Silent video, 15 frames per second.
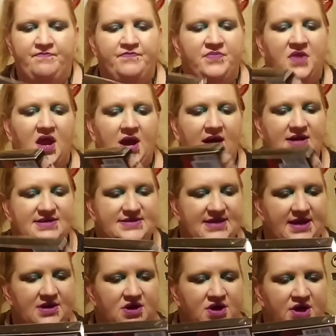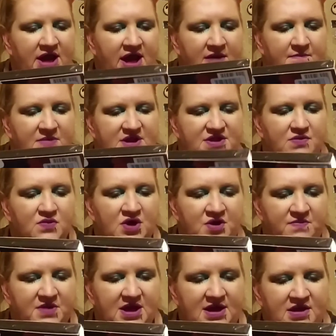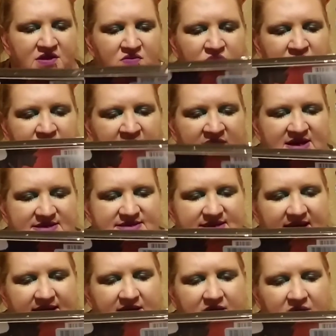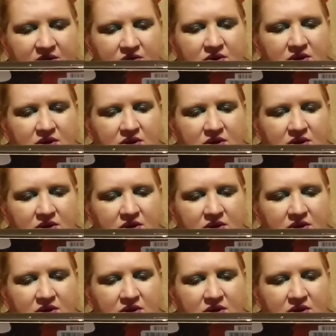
how to say her name, but the one who played in the remake of Psycho.